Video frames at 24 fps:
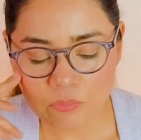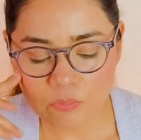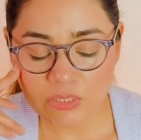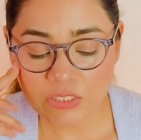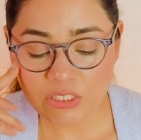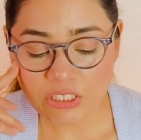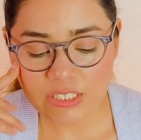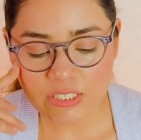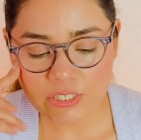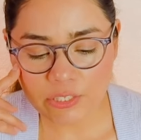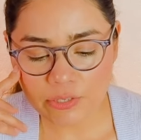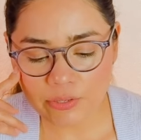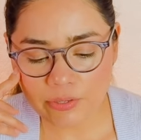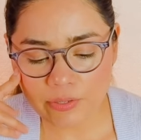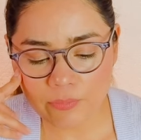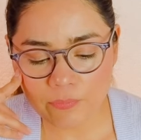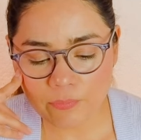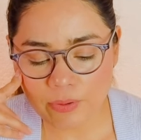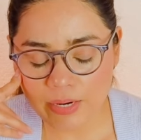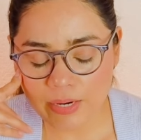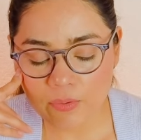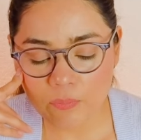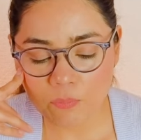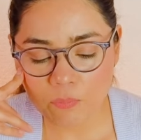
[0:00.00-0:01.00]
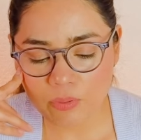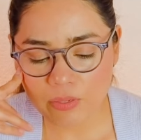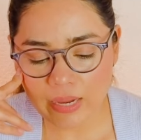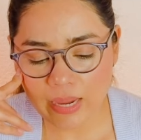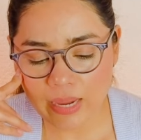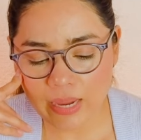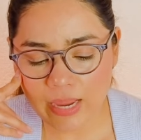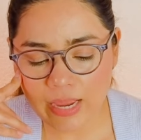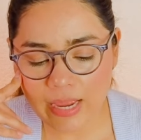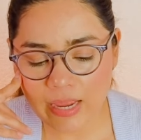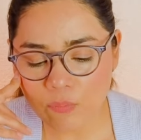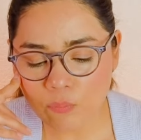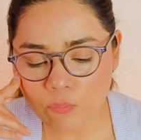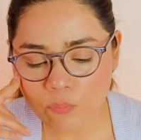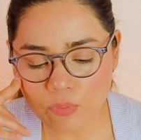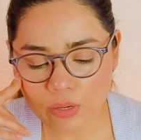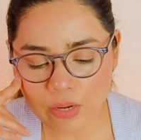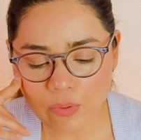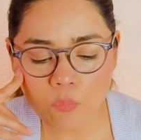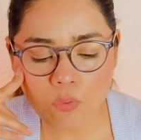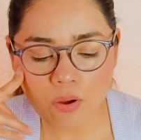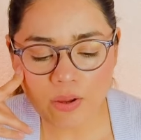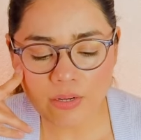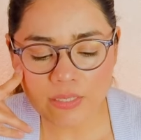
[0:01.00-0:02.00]
which is good, right? We
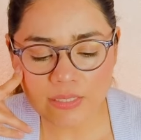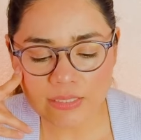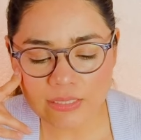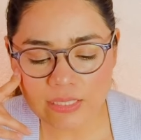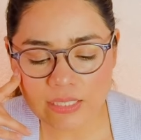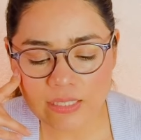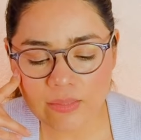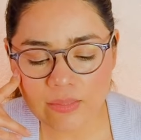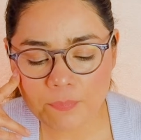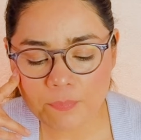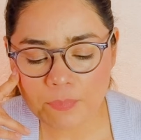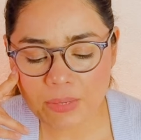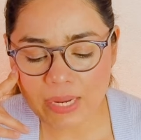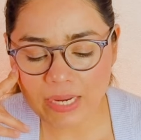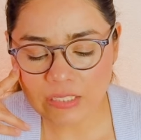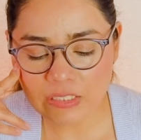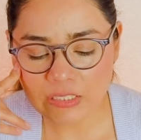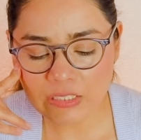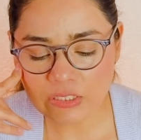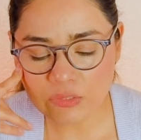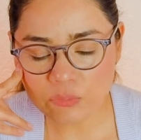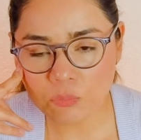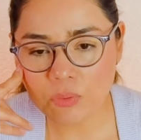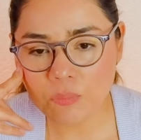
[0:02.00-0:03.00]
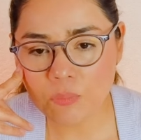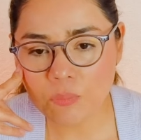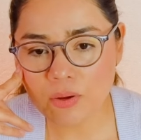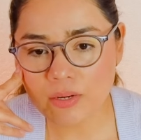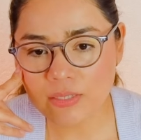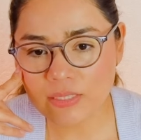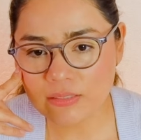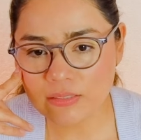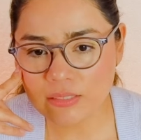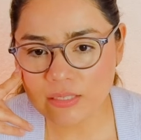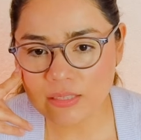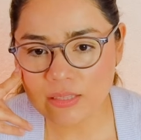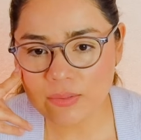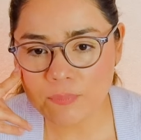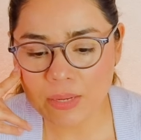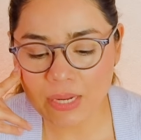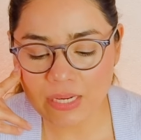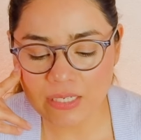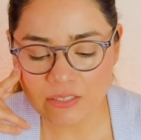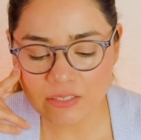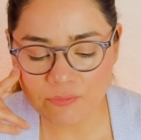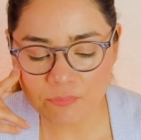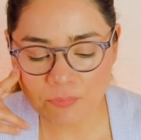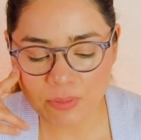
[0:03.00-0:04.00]
want to see the Page
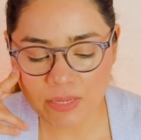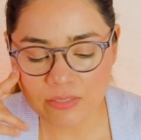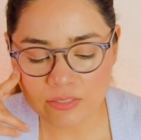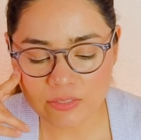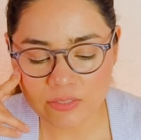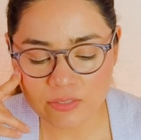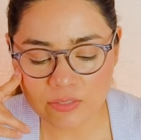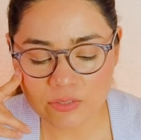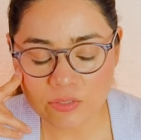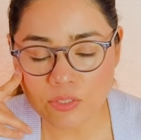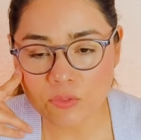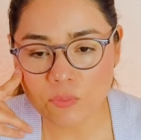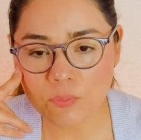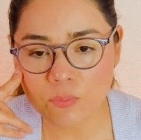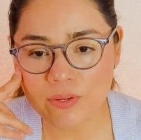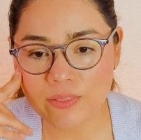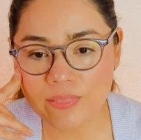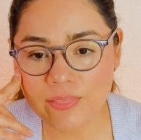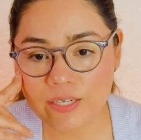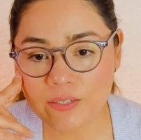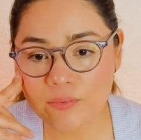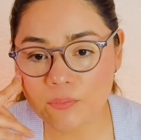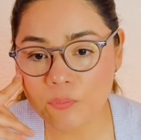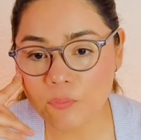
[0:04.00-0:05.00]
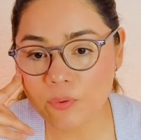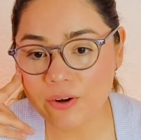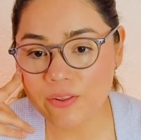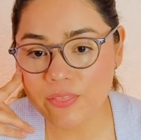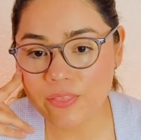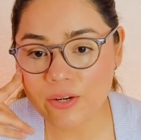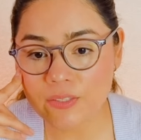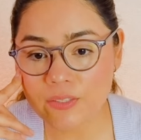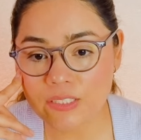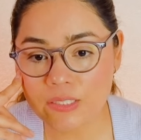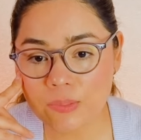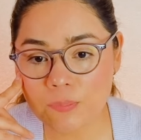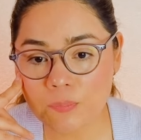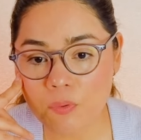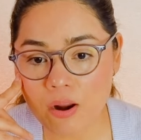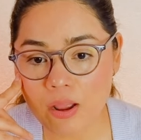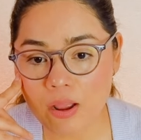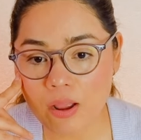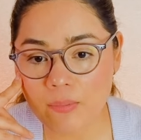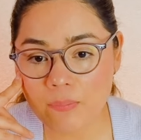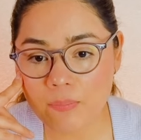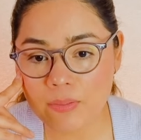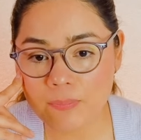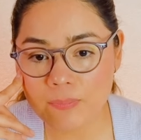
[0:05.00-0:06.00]
of Pentacles where there's a
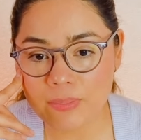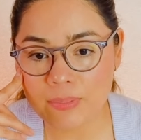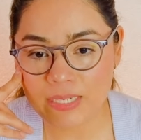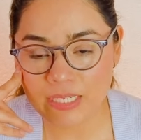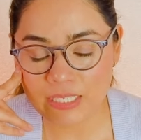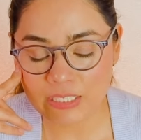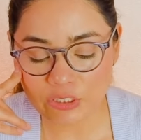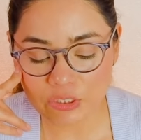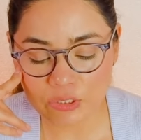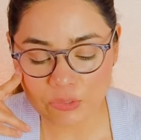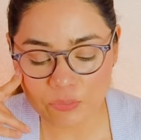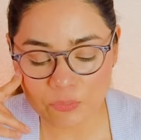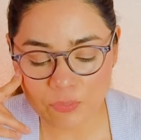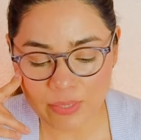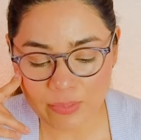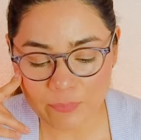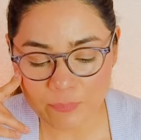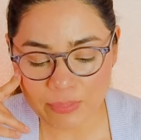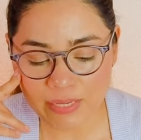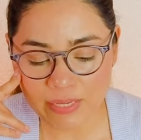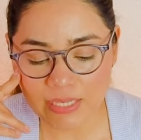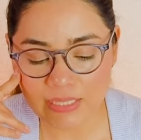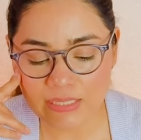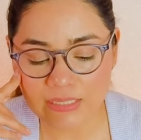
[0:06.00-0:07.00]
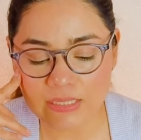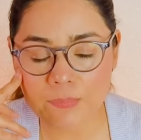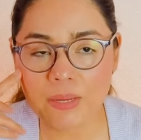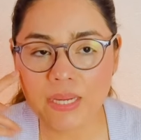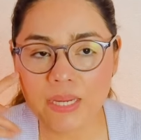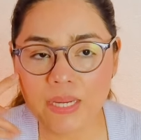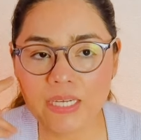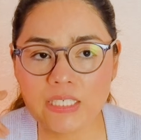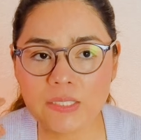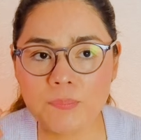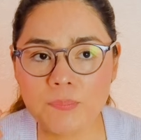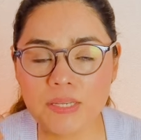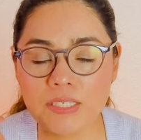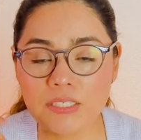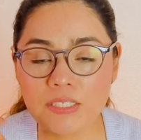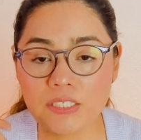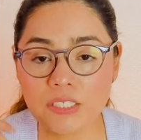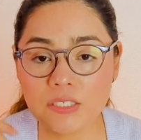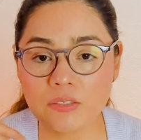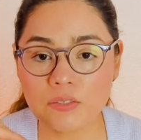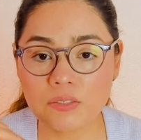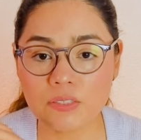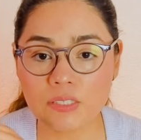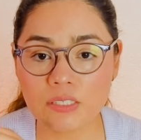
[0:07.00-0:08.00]
problem, an issue, right? Because the Page of
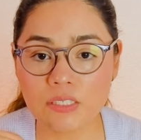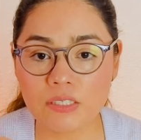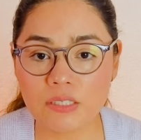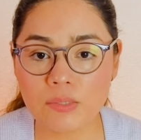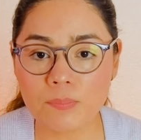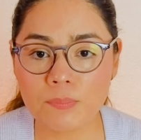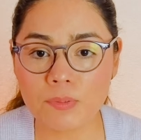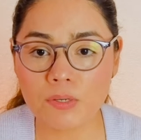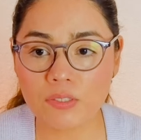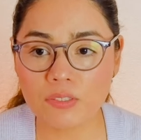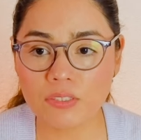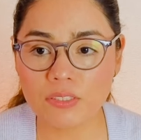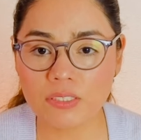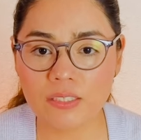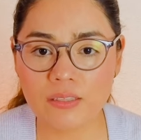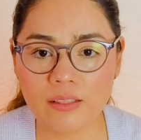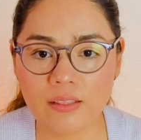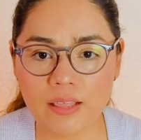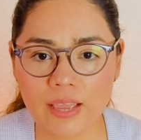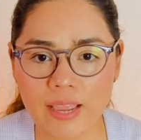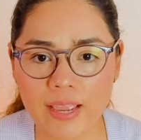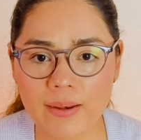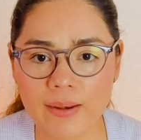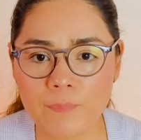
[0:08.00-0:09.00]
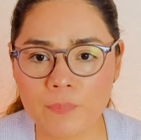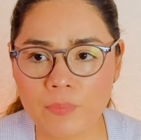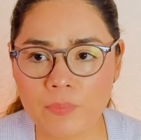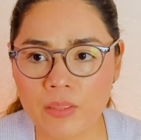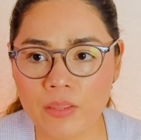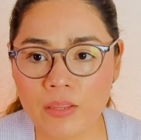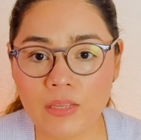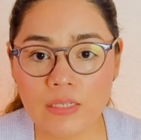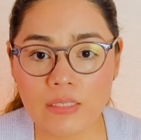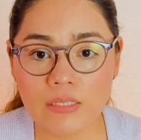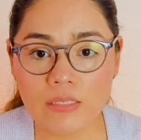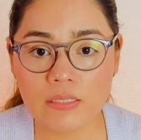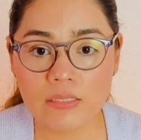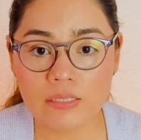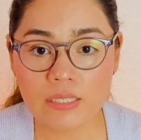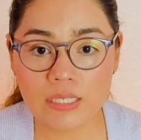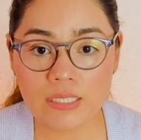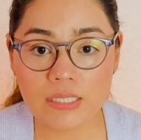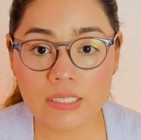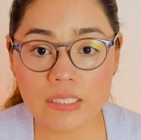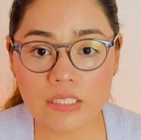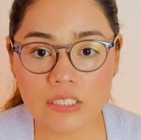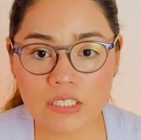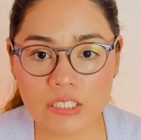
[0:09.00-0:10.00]
Pentacles is the person that
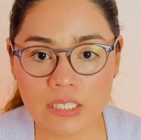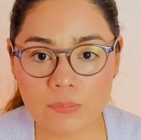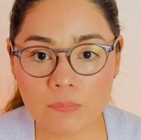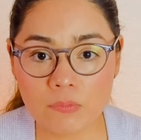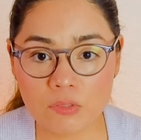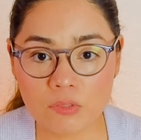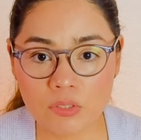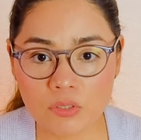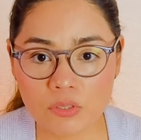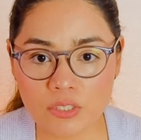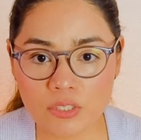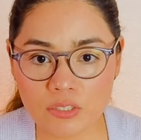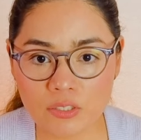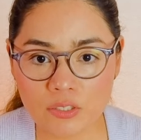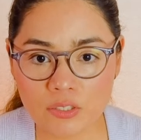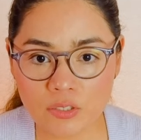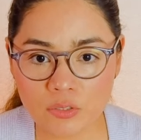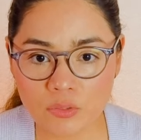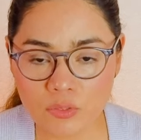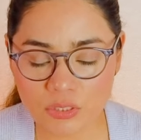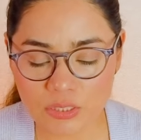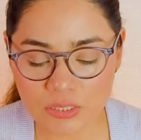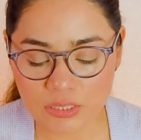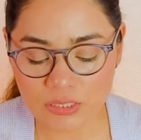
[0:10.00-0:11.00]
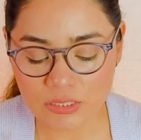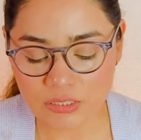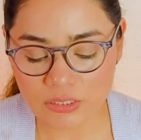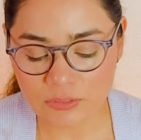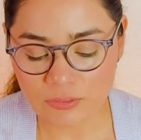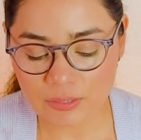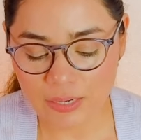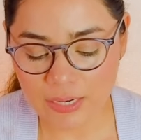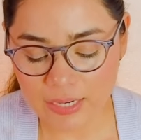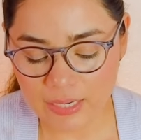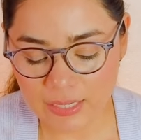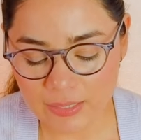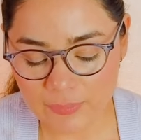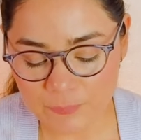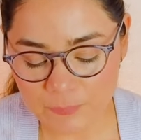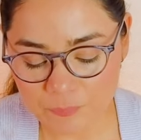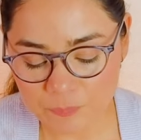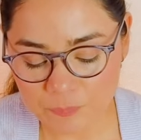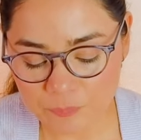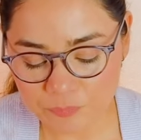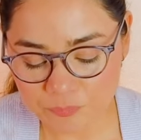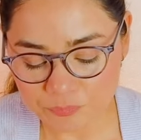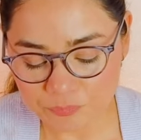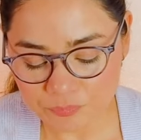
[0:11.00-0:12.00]
doesn't jump to conclusions, right?